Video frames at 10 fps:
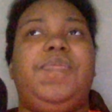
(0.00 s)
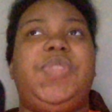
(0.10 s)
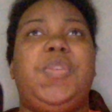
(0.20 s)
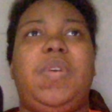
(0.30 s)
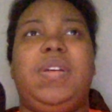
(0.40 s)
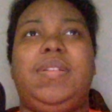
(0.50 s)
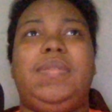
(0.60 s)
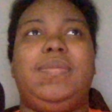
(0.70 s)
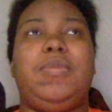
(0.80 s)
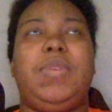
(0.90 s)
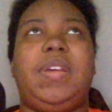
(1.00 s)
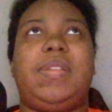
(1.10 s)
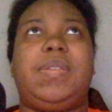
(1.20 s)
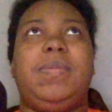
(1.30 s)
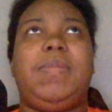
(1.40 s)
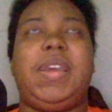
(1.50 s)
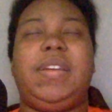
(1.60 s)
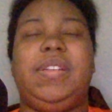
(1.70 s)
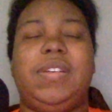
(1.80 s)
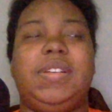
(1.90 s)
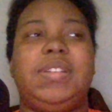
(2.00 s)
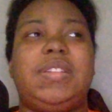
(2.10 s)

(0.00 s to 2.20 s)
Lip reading: the one with Megan Good and